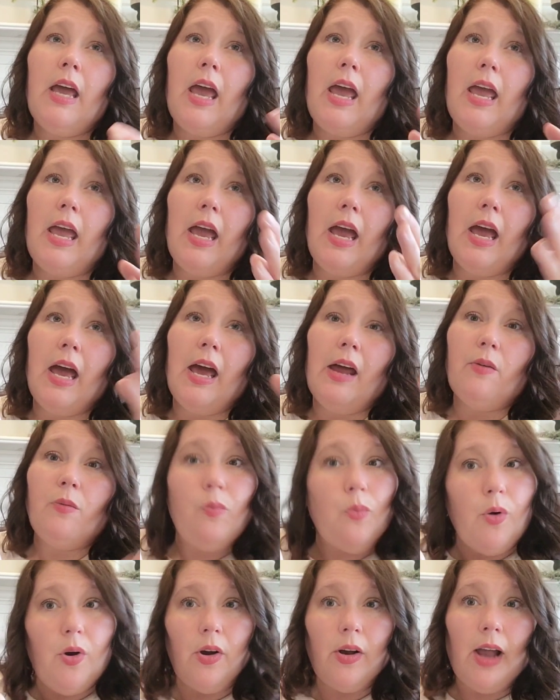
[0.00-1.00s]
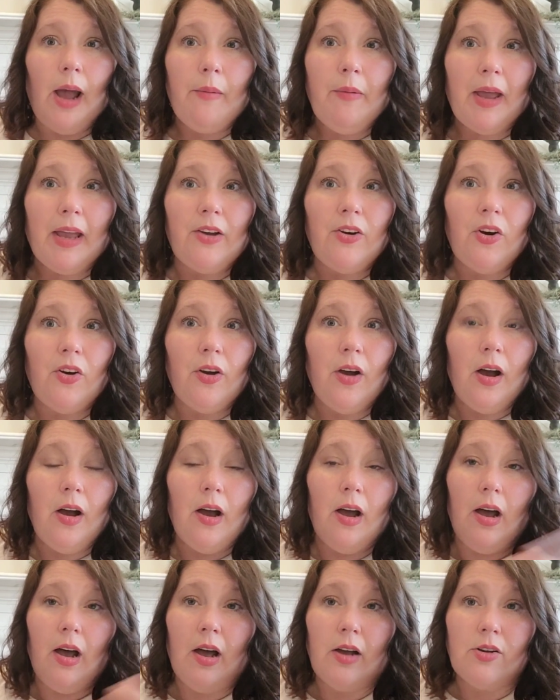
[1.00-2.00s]
and work on my
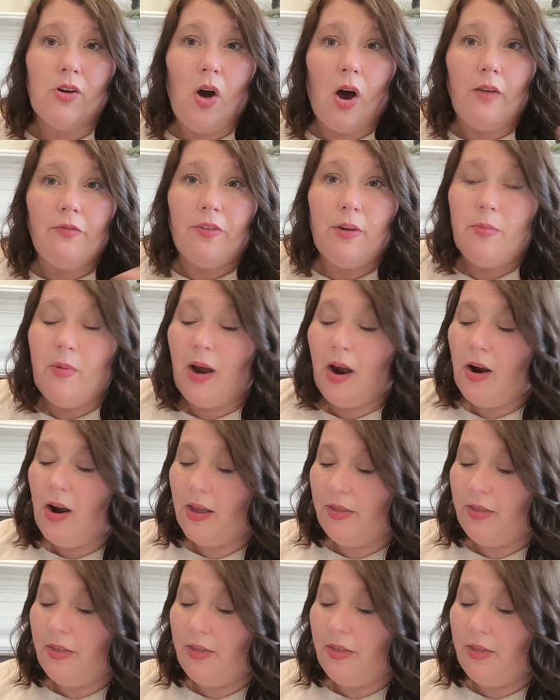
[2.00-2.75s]
coffee bar.